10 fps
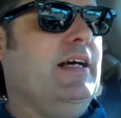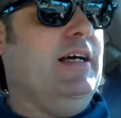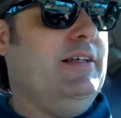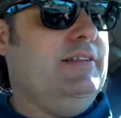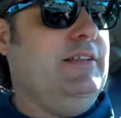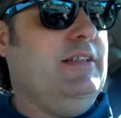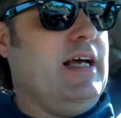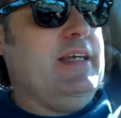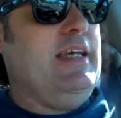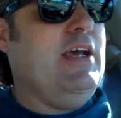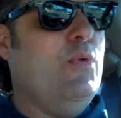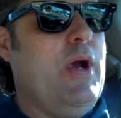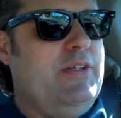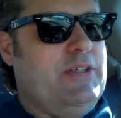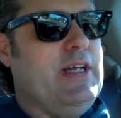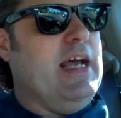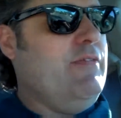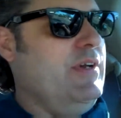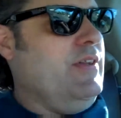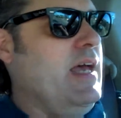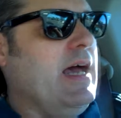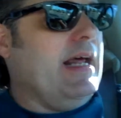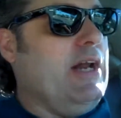uh, I can't wait to dive into that.